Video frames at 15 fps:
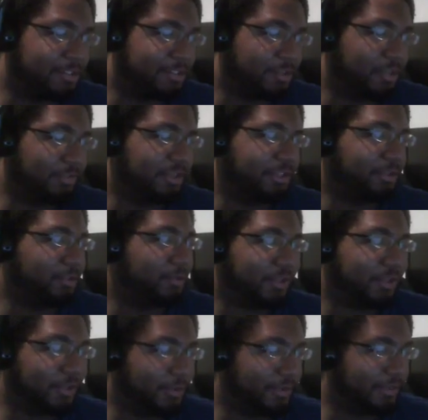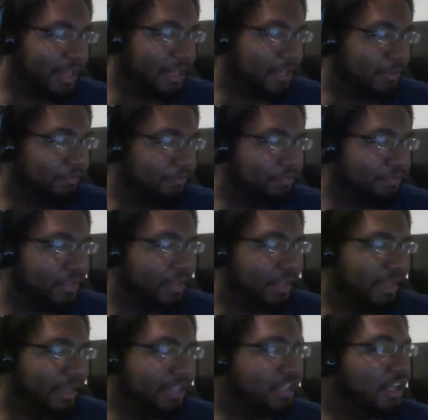of trouble on the road.
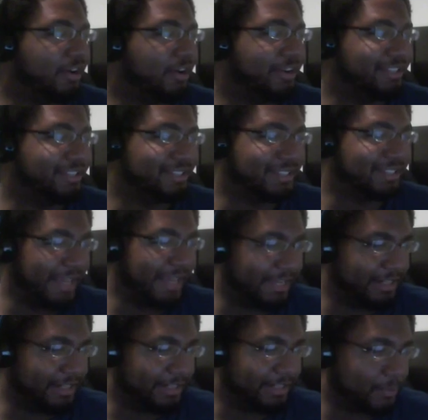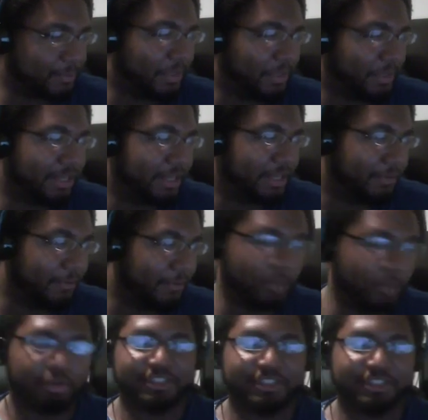Ellaria Sand is one of
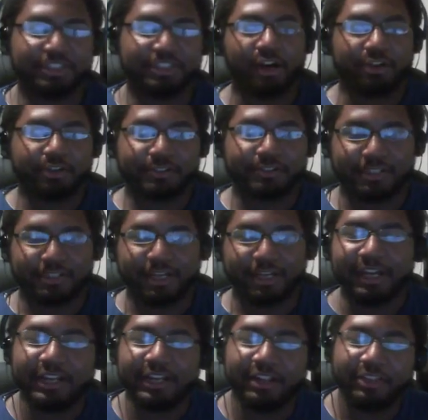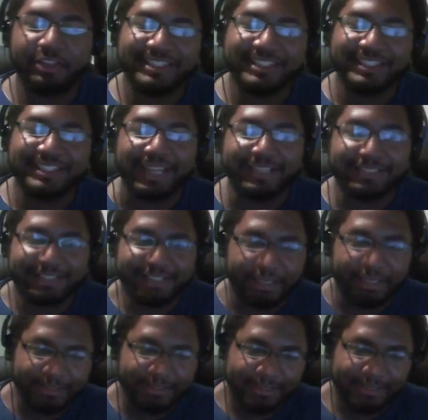Oberyn's daughters, the Sand
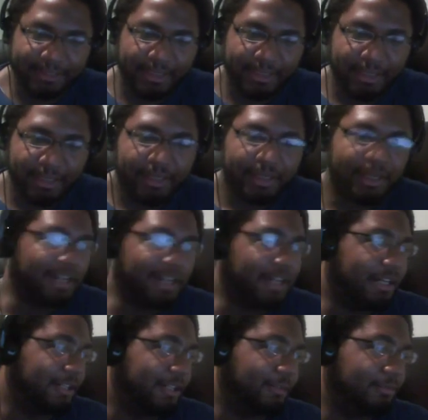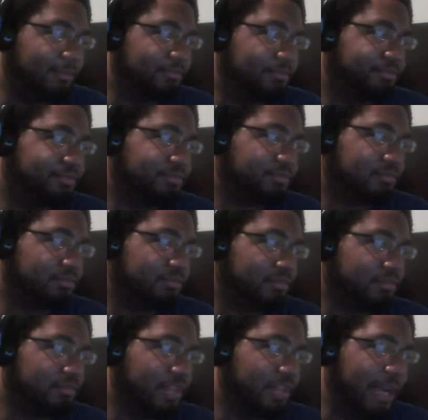Snakes.
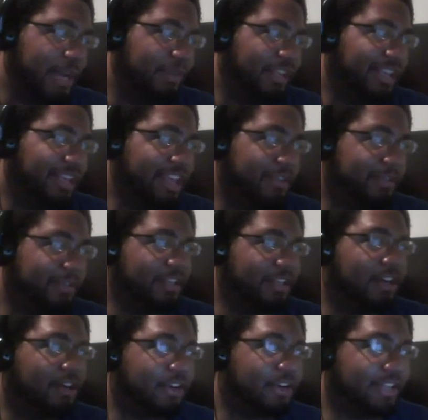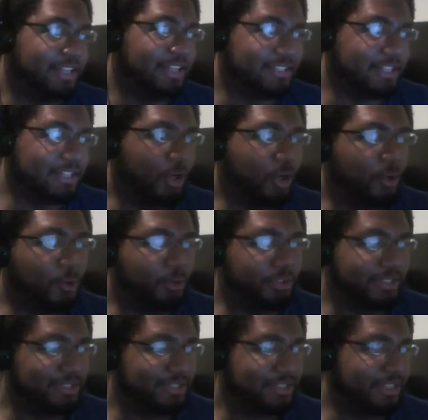I believe Ellaria is the
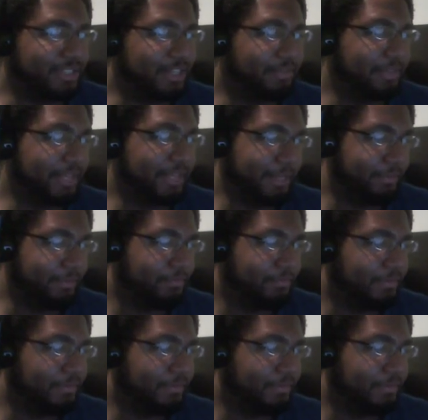oldest of them.